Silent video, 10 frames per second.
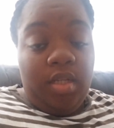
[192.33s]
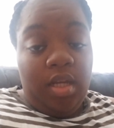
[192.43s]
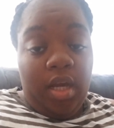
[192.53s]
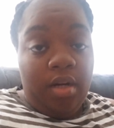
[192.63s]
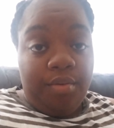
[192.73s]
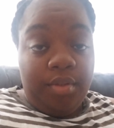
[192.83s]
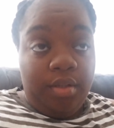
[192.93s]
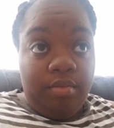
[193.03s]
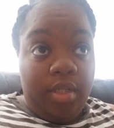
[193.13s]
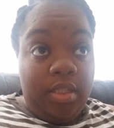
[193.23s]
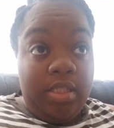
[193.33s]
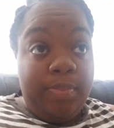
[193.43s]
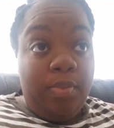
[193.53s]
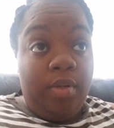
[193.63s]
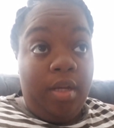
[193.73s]
I don't know. At this
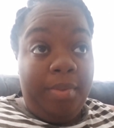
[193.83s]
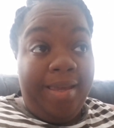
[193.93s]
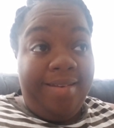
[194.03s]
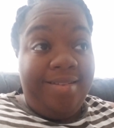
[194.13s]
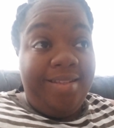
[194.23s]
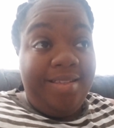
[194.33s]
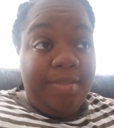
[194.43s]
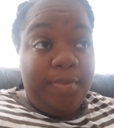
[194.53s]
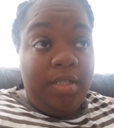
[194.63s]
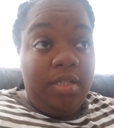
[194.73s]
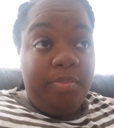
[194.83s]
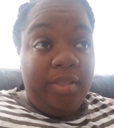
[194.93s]
point, I'm kind of desperate,